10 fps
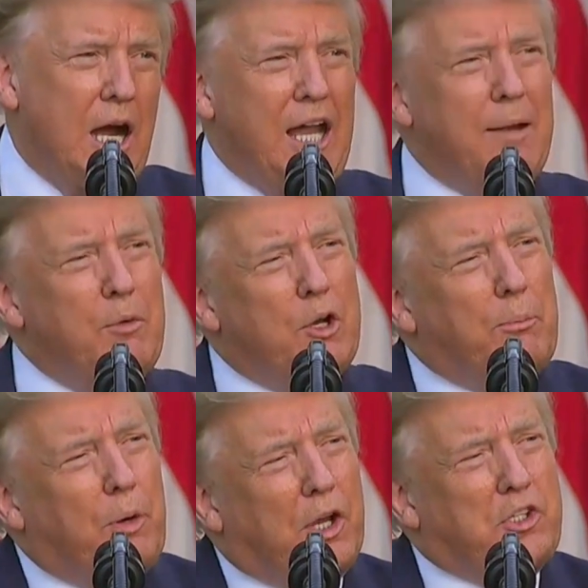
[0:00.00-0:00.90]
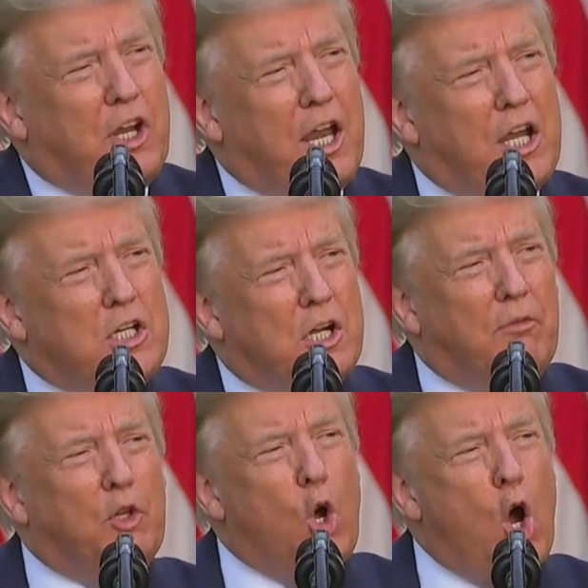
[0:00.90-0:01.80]
I am your president
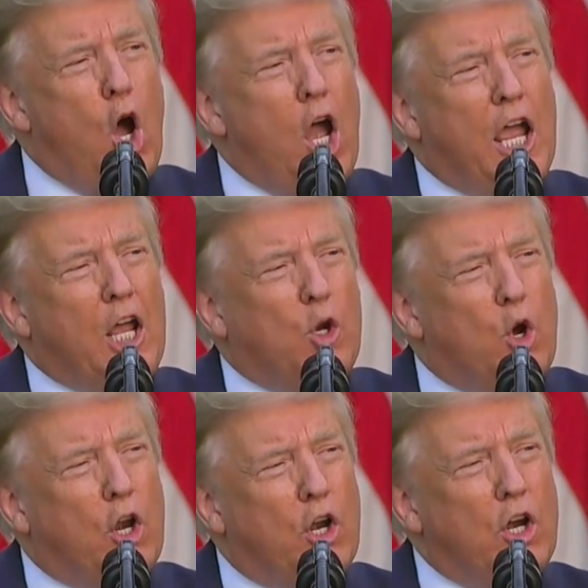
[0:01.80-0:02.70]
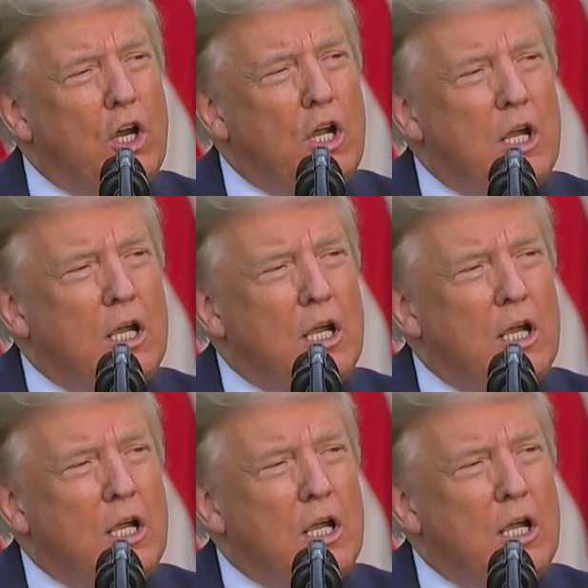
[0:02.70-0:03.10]
of law and order